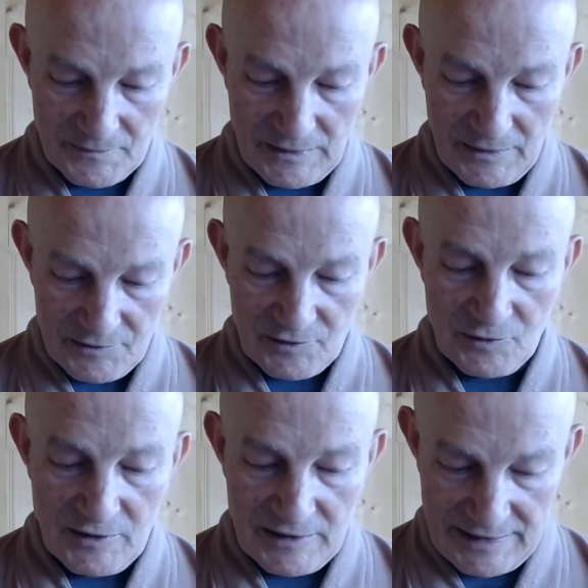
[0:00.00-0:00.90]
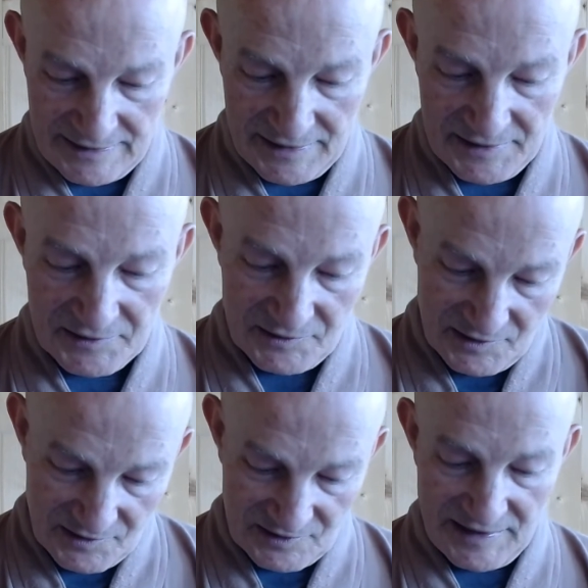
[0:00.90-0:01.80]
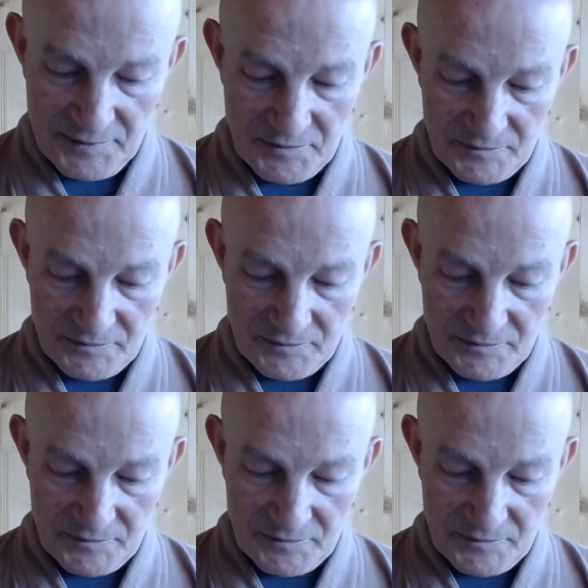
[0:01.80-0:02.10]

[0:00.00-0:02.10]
So again, the same,